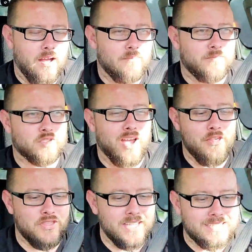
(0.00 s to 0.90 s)
So I
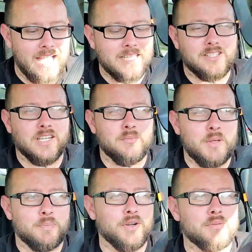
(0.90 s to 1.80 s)
think that's going to
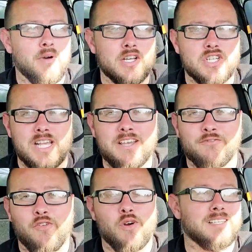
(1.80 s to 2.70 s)
be pretty much it
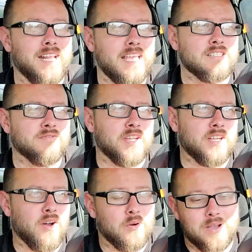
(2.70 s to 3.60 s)
for today's
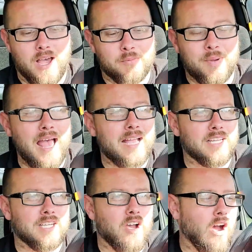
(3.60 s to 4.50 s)
video. Got her back
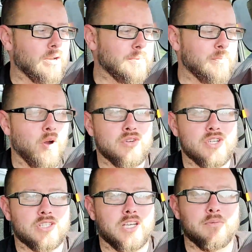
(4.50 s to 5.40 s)
in economy mode,
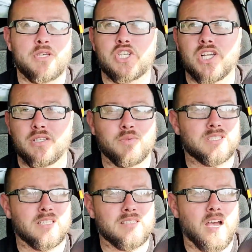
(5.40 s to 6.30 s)
just going to be chilling
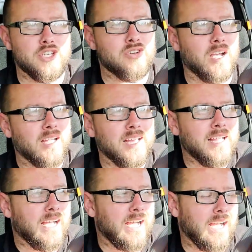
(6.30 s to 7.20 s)
with the Tundra.
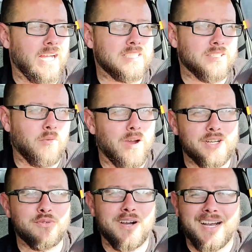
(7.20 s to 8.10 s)
Don't want
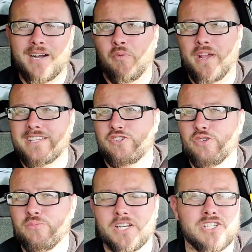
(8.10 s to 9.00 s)
to waste
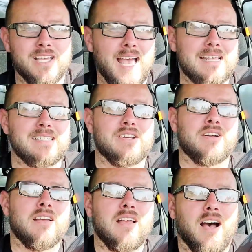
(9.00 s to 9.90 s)
too much gas
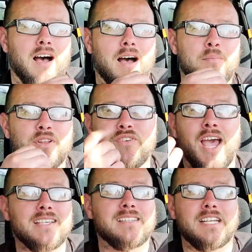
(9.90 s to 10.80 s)
here. But if you
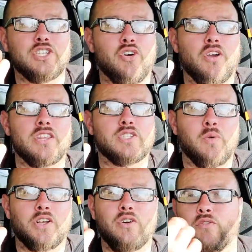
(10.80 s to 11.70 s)
guys did enjoy this
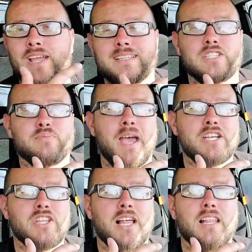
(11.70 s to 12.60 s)
one, don't forget to
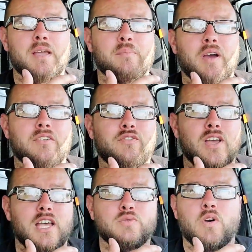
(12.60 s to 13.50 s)
smash that like button. If you
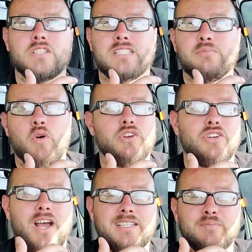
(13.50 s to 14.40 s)
guys want to see more and
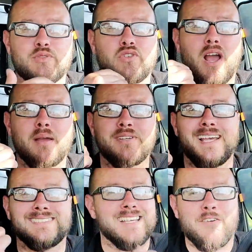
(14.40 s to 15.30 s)
you're not subscribed
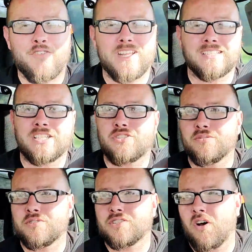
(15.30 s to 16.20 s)
yet, definitely
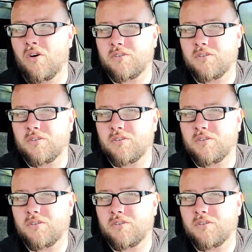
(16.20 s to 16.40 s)
do so.